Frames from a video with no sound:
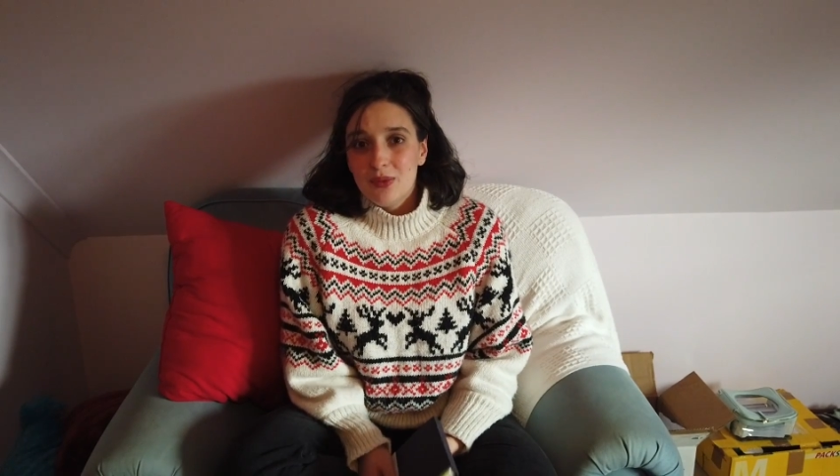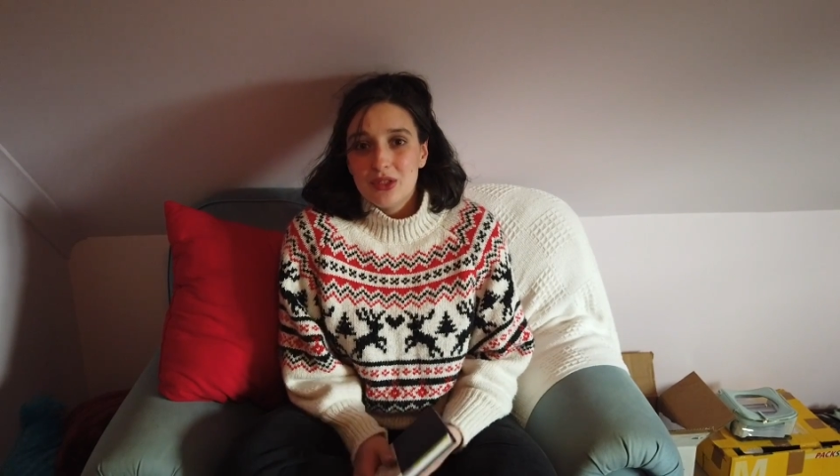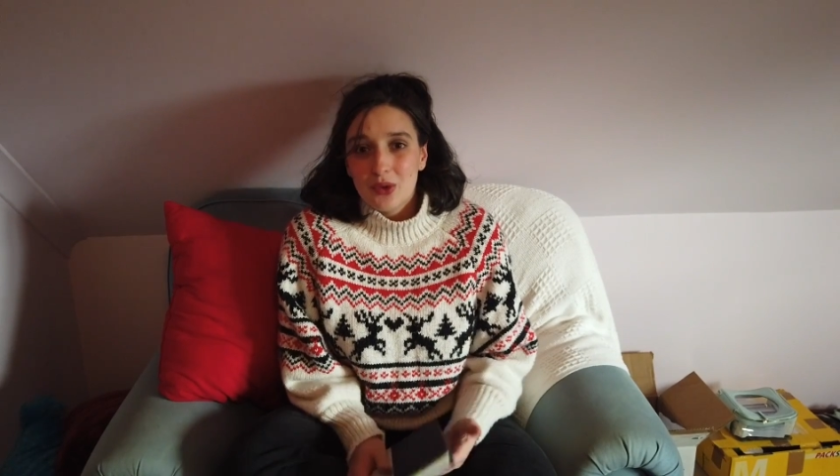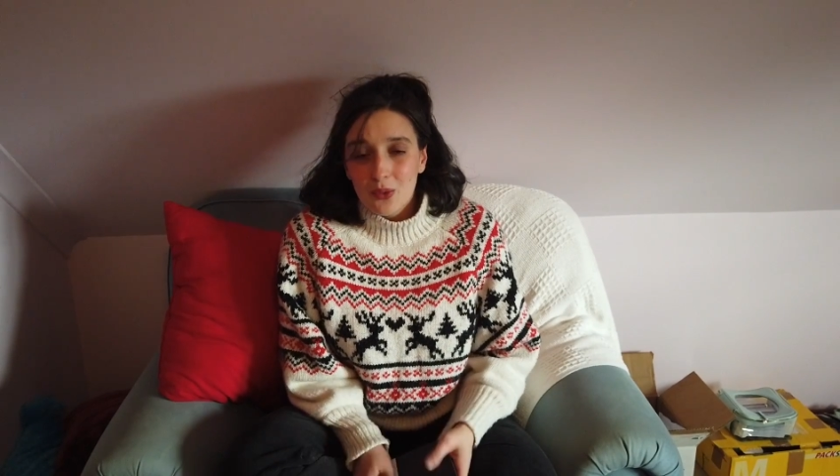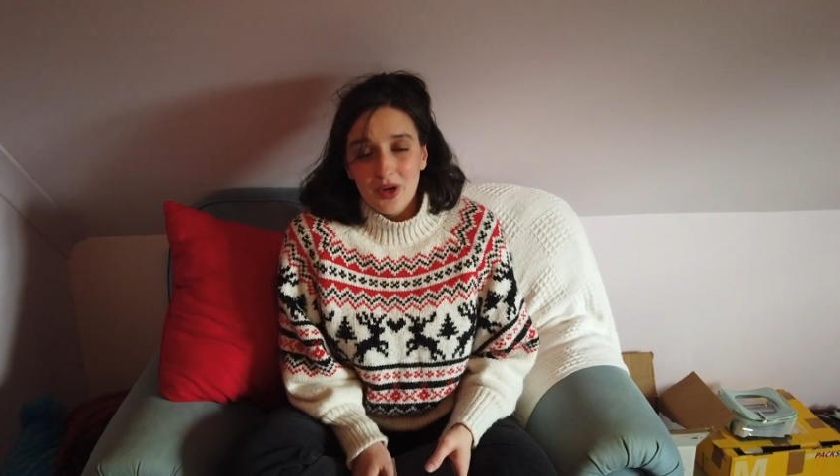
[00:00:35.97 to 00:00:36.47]
it
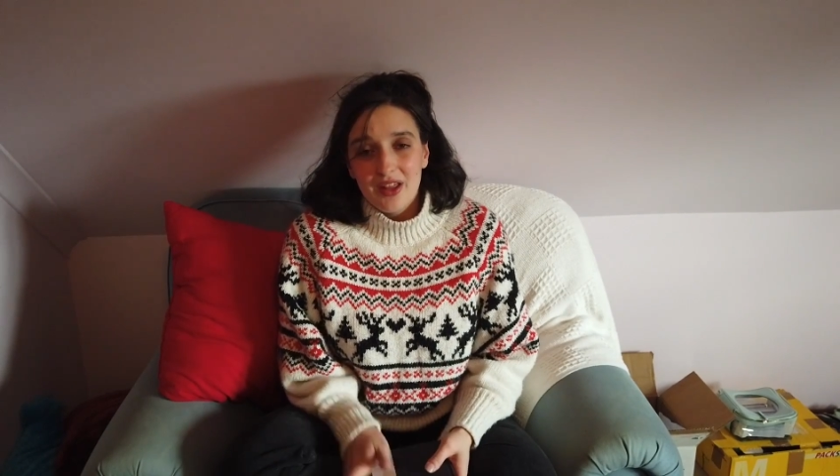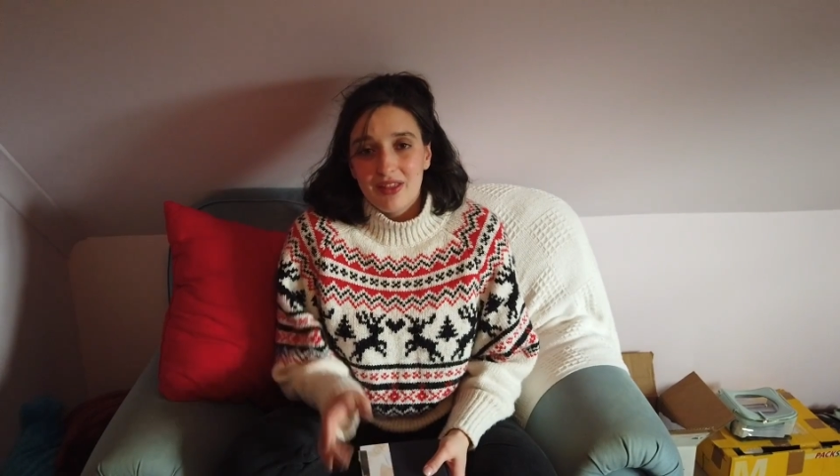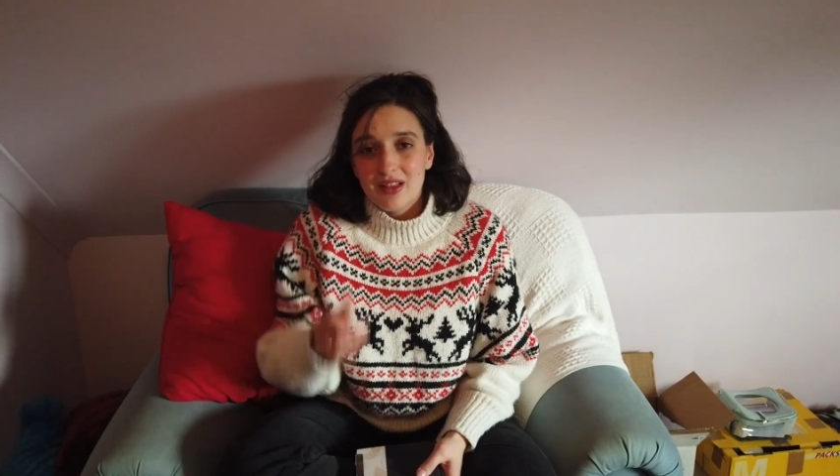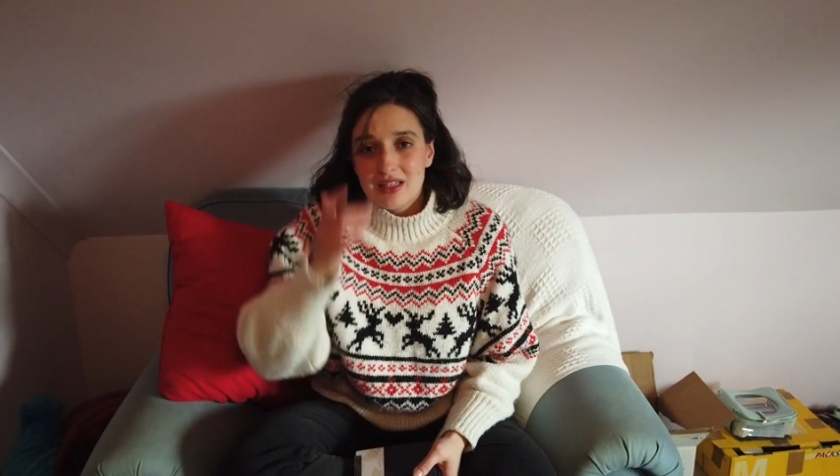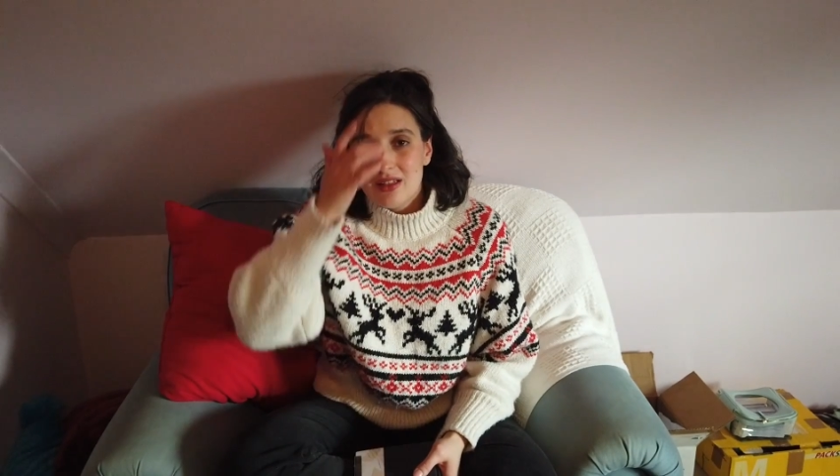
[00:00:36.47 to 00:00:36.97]
was all
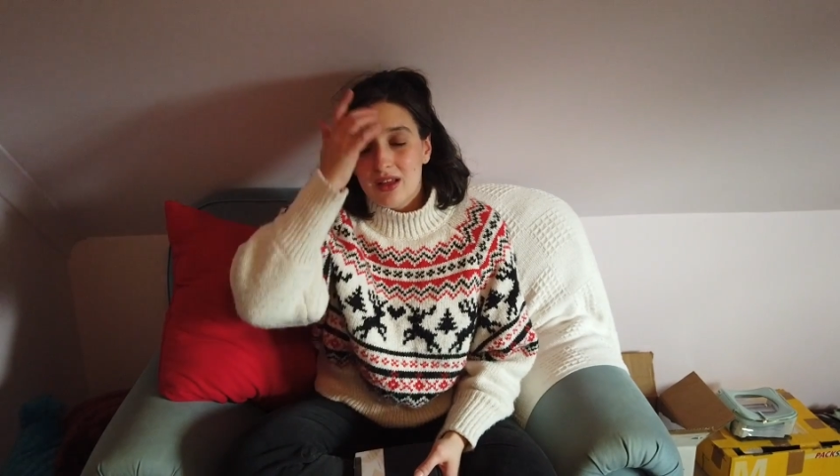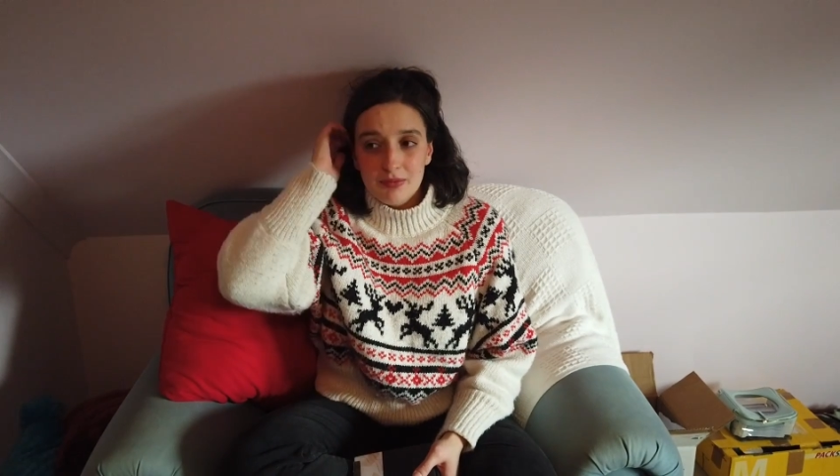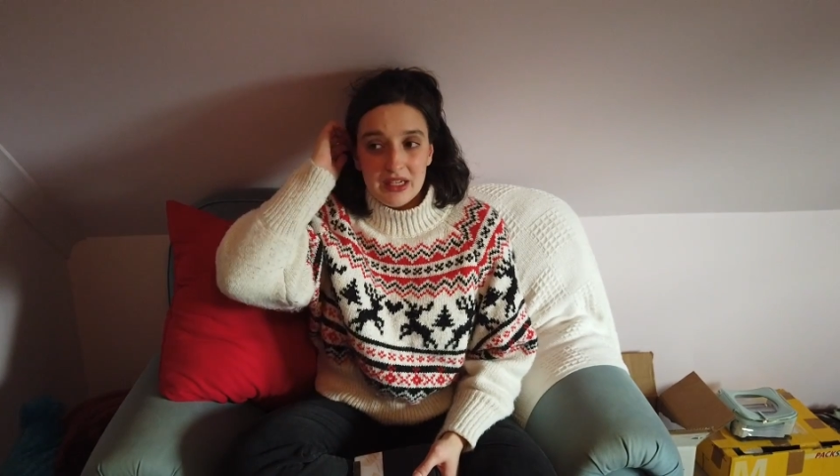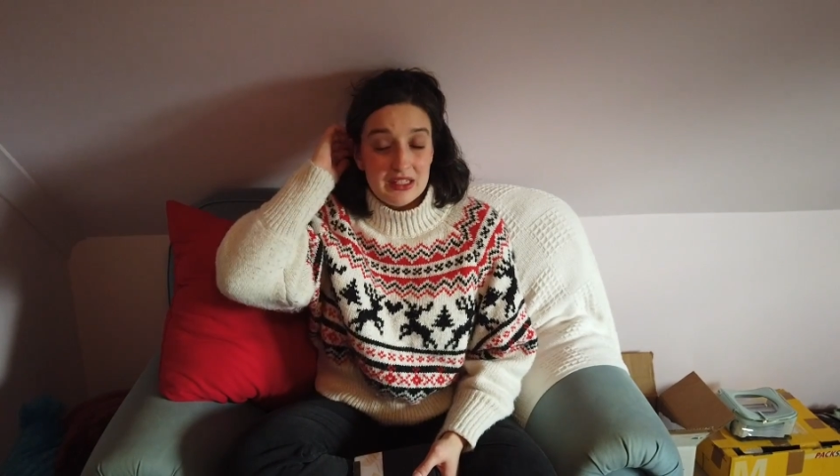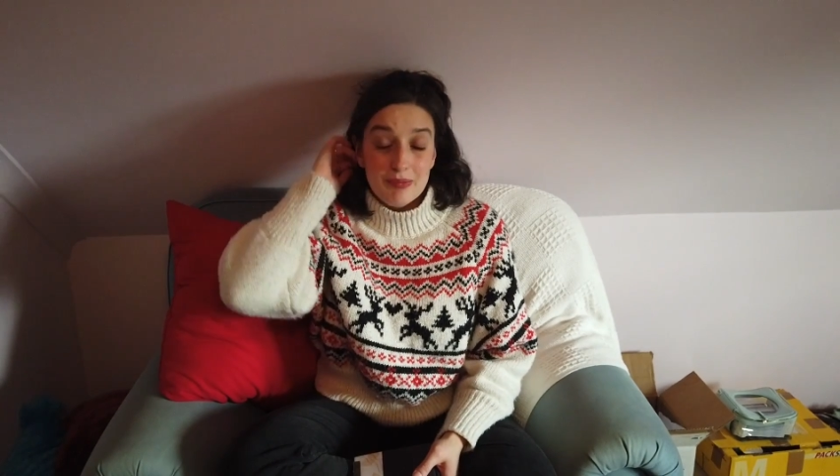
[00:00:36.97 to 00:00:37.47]
worth
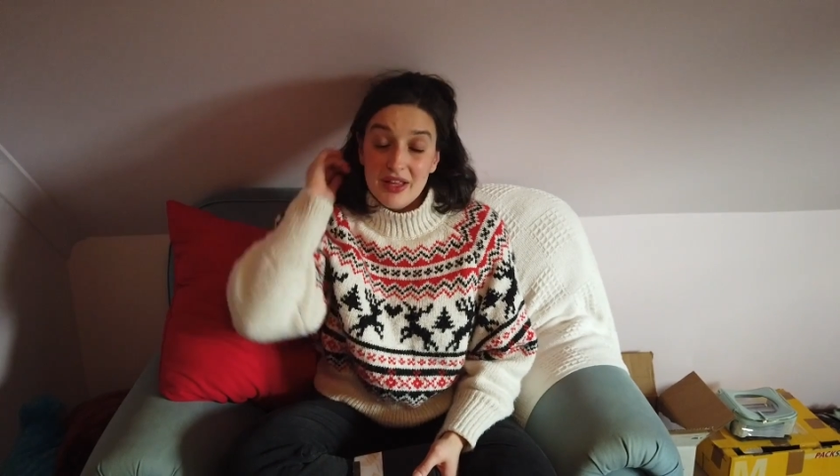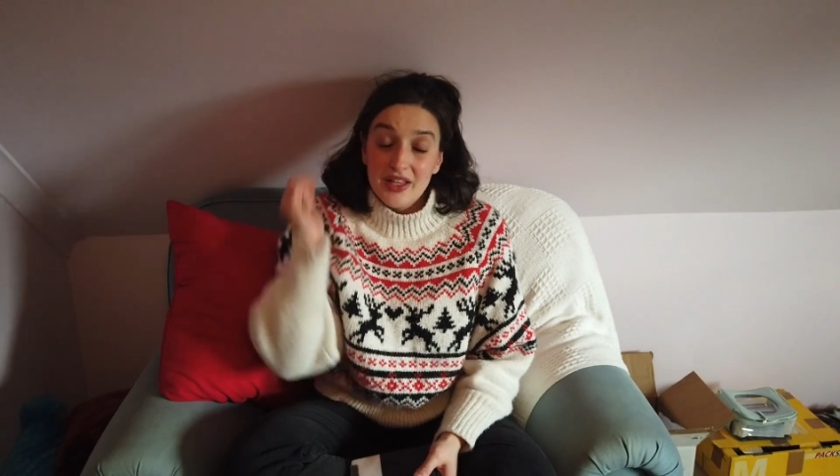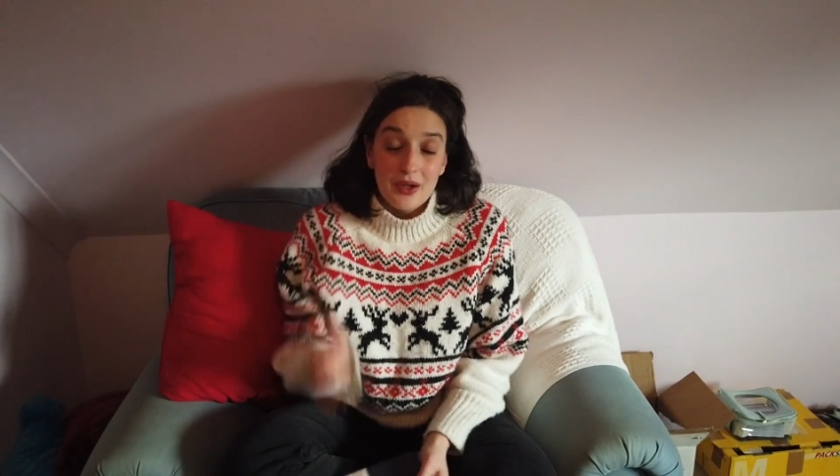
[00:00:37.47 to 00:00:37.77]
it because it meant